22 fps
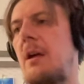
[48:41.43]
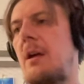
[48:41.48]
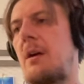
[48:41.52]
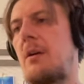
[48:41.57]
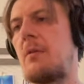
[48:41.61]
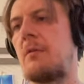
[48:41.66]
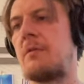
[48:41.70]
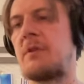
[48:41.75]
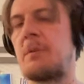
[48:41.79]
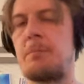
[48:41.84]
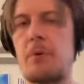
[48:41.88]

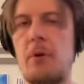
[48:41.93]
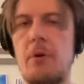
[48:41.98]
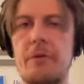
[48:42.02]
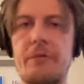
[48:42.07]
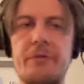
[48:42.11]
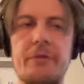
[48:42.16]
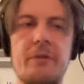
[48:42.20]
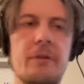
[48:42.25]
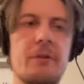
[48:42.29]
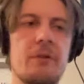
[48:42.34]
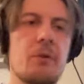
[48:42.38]
of the
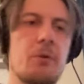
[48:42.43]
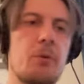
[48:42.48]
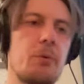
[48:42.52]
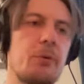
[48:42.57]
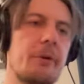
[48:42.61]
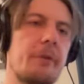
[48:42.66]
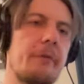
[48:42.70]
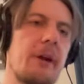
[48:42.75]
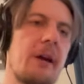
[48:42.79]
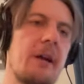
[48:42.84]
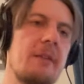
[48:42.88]
person who
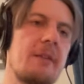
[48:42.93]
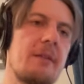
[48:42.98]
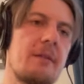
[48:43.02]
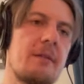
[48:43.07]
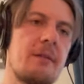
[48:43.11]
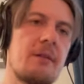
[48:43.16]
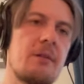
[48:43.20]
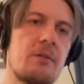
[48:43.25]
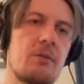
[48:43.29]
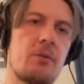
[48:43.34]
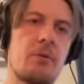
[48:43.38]
created
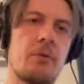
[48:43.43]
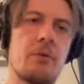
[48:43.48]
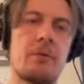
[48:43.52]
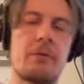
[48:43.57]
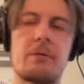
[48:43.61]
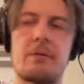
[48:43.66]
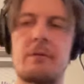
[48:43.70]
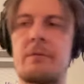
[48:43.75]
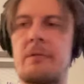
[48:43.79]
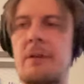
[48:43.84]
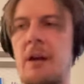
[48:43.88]
it or
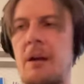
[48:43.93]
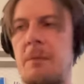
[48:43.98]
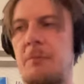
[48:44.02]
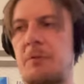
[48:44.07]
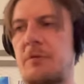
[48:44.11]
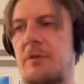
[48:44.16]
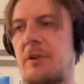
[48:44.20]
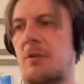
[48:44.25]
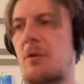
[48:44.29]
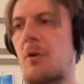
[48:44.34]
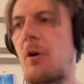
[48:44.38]
name of
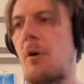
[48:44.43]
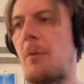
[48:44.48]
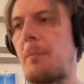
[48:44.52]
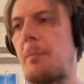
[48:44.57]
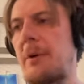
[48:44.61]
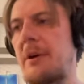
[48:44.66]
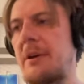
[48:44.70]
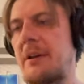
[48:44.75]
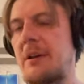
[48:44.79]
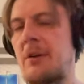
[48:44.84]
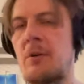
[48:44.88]
the
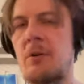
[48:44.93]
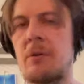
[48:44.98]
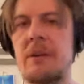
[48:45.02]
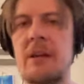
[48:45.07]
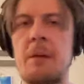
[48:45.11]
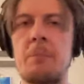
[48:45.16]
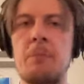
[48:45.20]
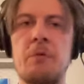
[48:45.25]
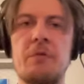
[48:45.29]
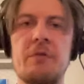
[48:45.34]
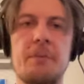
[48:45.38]
company or
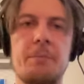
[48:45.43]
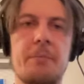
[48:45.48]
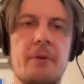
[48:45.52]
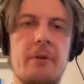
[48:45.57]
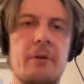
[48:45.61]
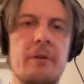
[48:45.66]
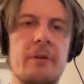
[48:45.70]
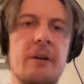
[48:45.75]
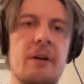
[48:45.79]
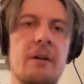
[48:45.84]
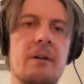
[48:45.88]
name of the
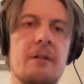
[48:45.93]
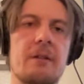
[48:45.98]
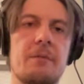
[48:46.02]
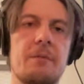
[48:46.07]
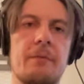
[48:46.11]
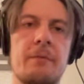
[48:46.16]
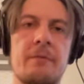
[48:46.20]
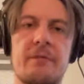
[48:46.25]
product